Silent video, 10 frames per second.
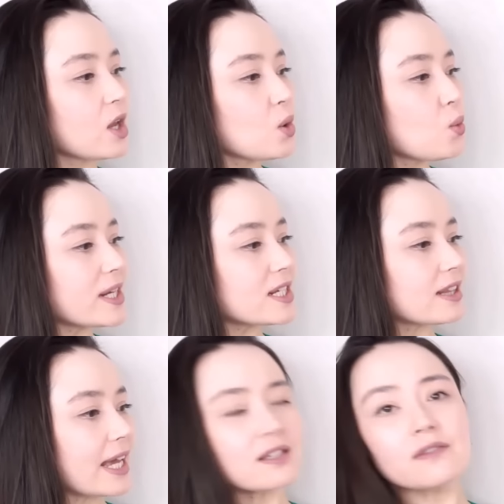Which
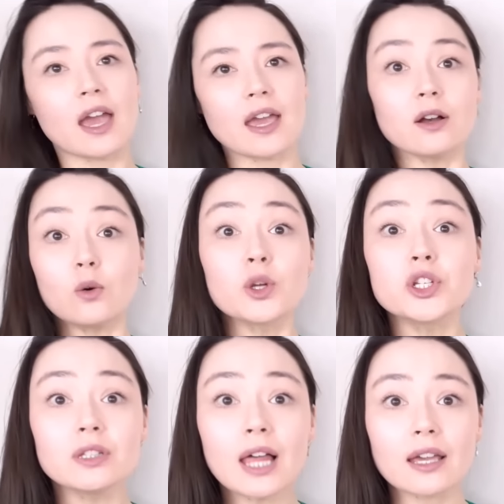slice of cake would
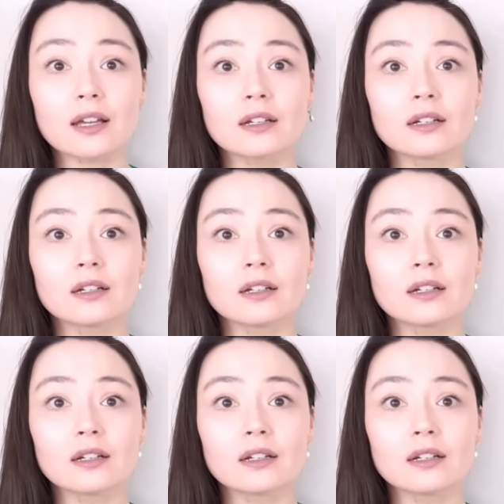you like?